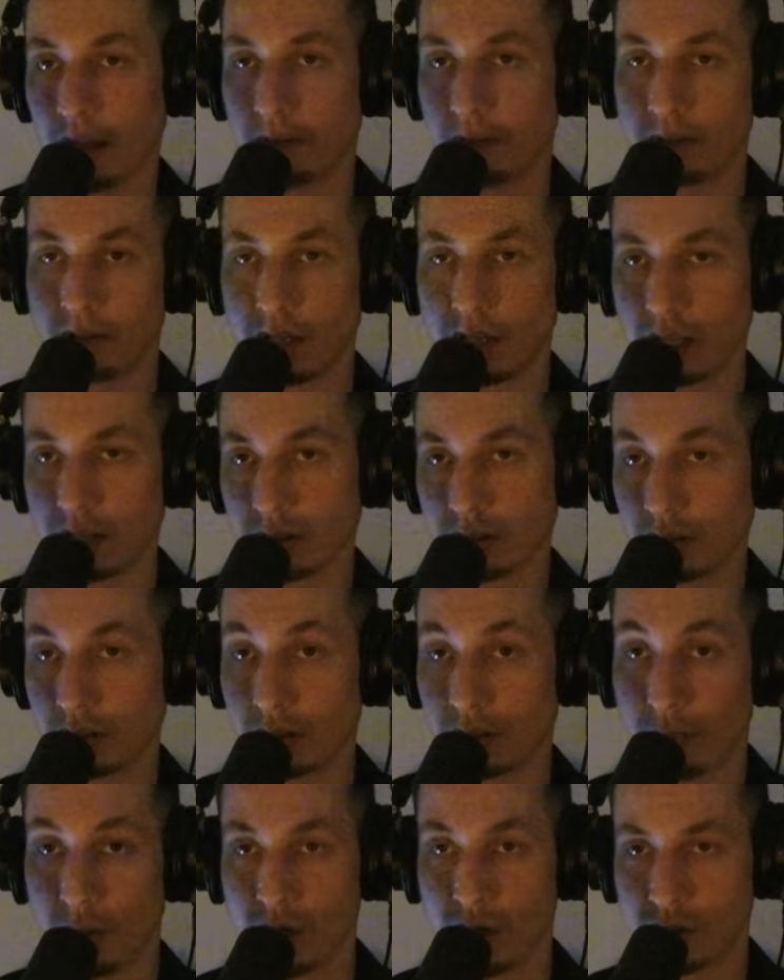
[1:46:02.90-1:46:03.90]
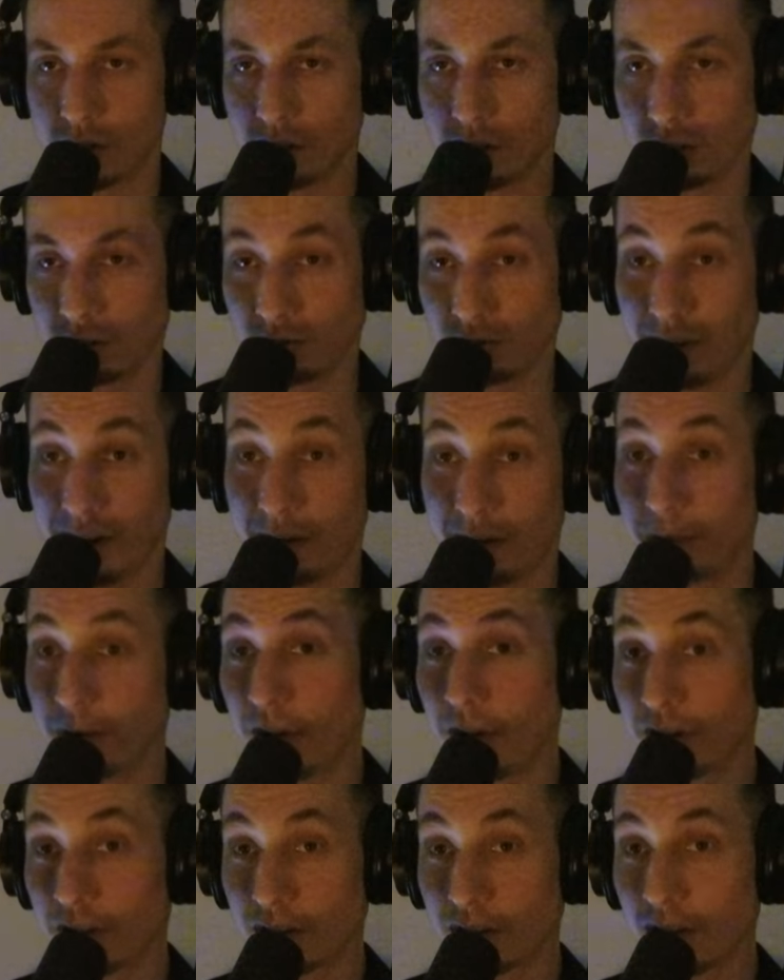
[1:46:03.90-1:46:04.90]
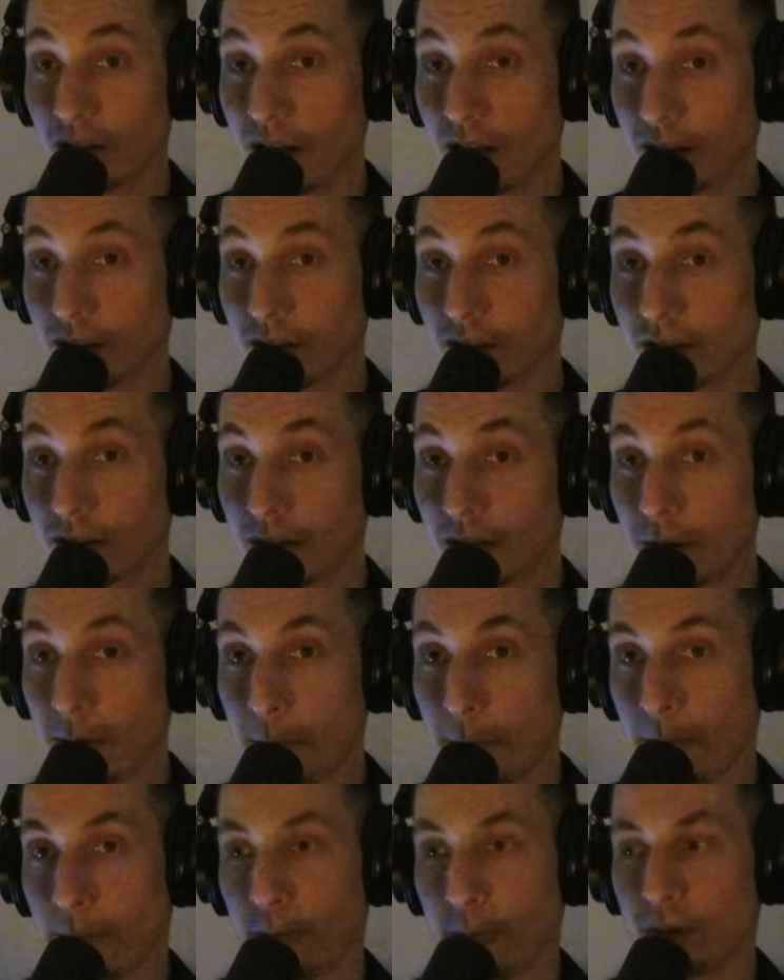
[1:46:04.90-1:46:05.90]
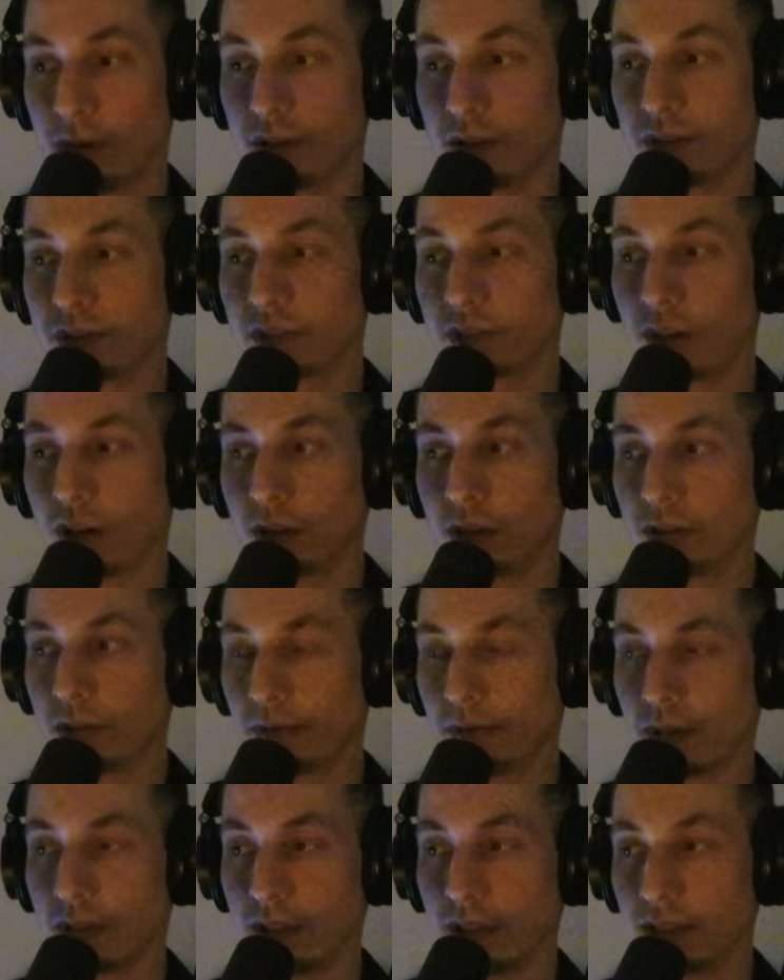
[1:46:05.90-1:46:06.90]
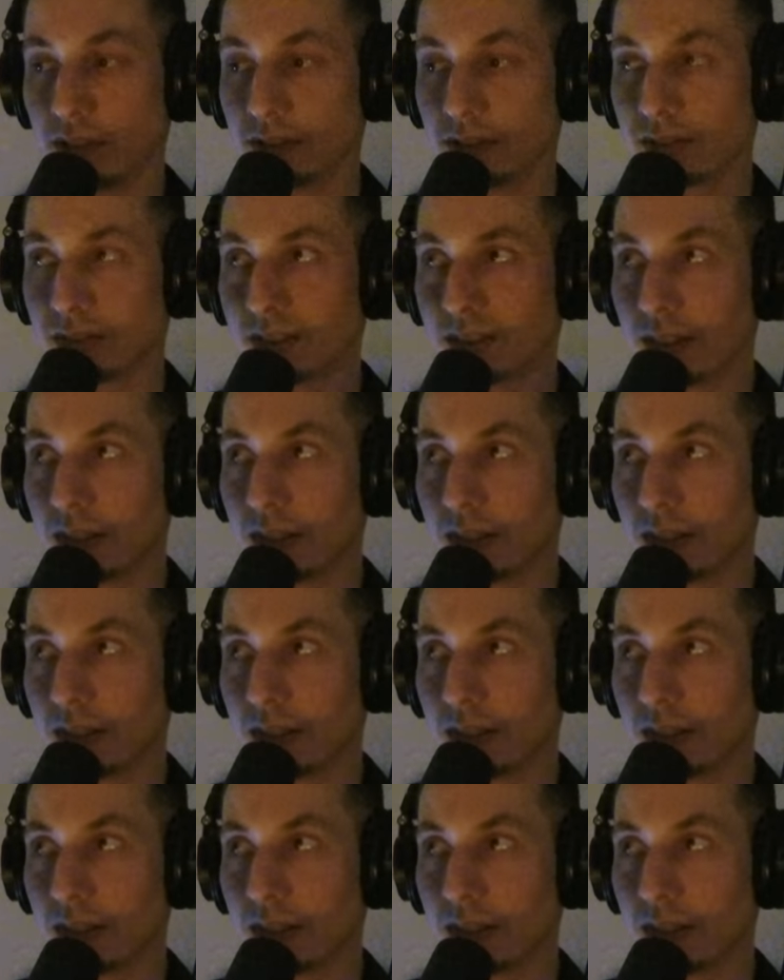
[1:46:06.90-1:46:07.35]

of an interdimensional grandfather clock there's all of these